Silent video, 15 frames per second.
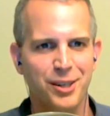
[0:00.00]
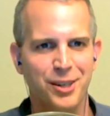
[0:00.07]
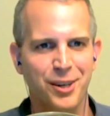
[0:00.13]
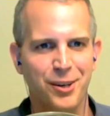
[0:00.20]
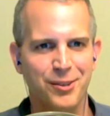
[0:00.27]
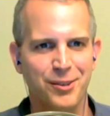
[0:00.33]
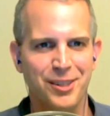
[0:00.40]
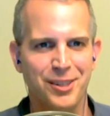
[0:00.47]
you
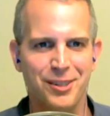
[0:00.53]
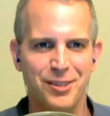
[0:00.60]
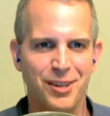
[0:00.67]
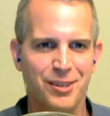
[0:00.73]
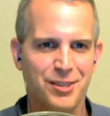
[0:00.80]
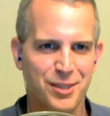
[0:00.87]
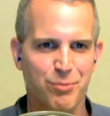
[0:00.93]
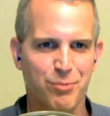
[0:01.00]
know,
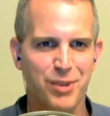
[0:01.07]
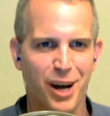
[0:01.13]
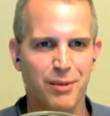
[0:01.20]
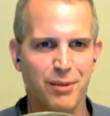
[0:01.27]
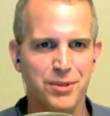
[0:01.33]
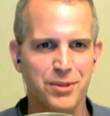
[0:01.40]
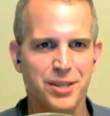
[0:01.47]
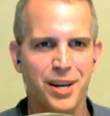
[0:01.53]
and
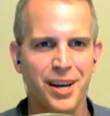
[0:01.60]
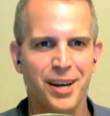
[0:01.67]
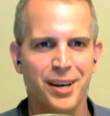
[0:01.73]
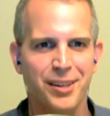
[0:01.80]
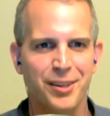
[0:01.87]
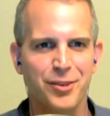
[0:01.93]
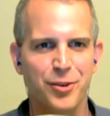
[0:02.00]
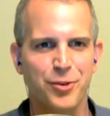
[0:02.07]
sometimes
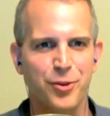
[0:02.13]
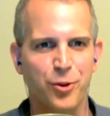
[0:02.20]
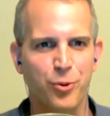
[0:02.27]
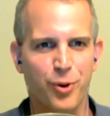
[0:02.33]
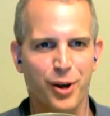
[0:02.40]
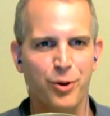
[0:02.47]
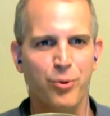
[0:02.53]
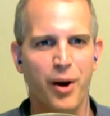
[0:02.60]
this is the
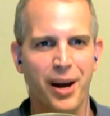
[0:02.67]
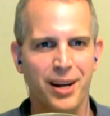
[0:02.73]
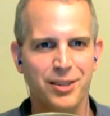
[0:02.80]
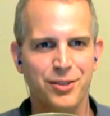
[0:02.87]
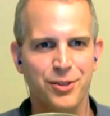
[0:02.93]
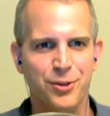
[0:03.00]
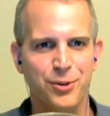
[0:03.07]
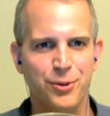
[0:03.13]
quick way
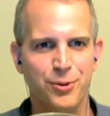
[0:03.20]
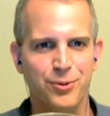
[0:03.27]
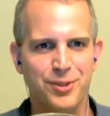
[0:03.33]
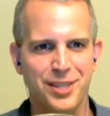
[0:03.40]
to